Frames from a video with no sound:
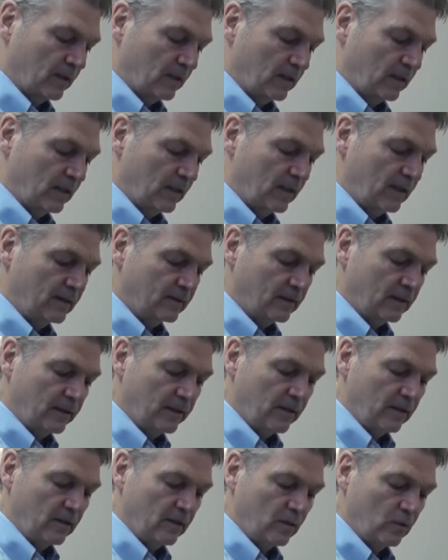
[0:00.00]

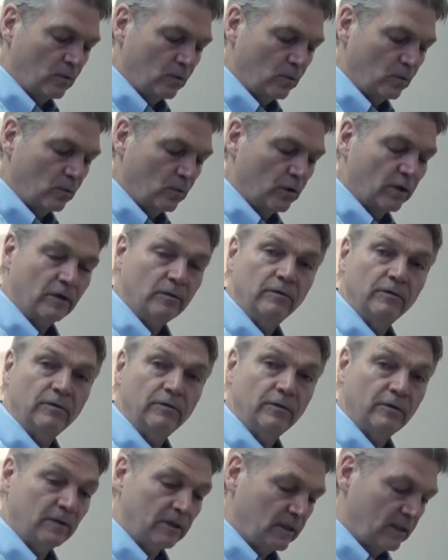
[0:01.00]
easily work with
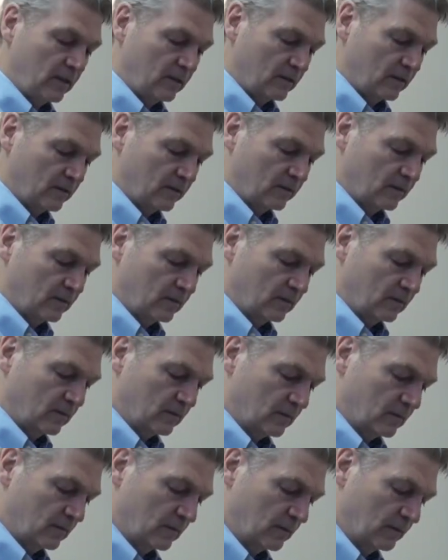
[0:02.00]
your needles.
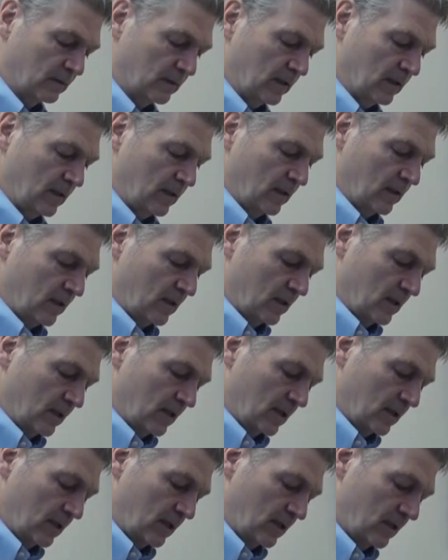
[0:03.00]

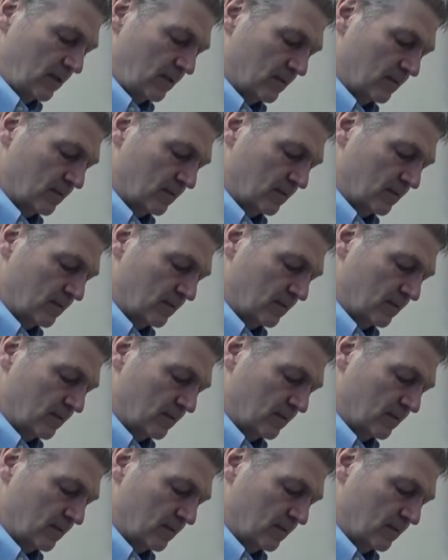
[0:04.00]
Okay.